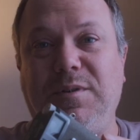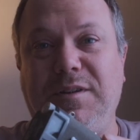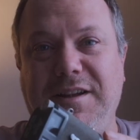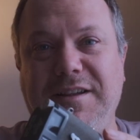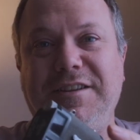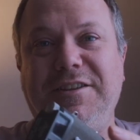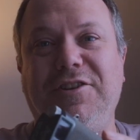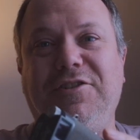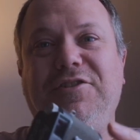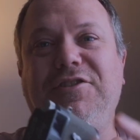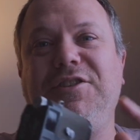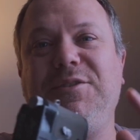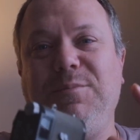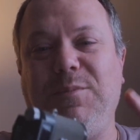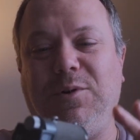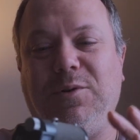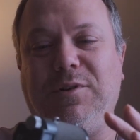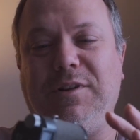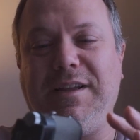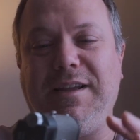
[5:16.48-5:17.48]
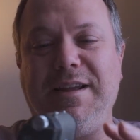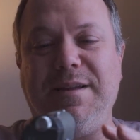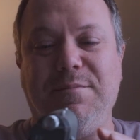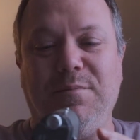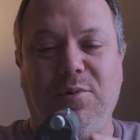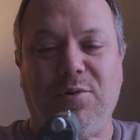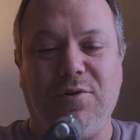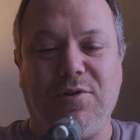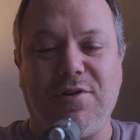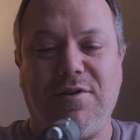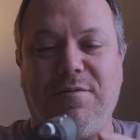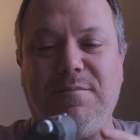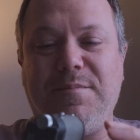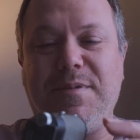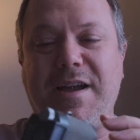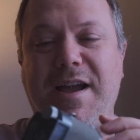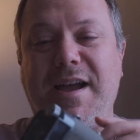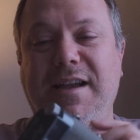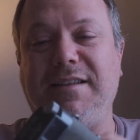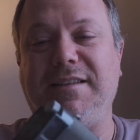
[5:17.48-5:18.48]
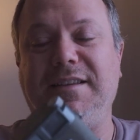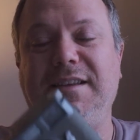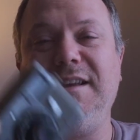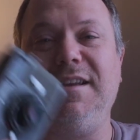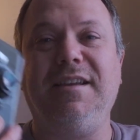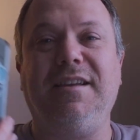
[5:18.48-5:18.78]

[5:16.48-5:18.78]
you know, smaller and more compact,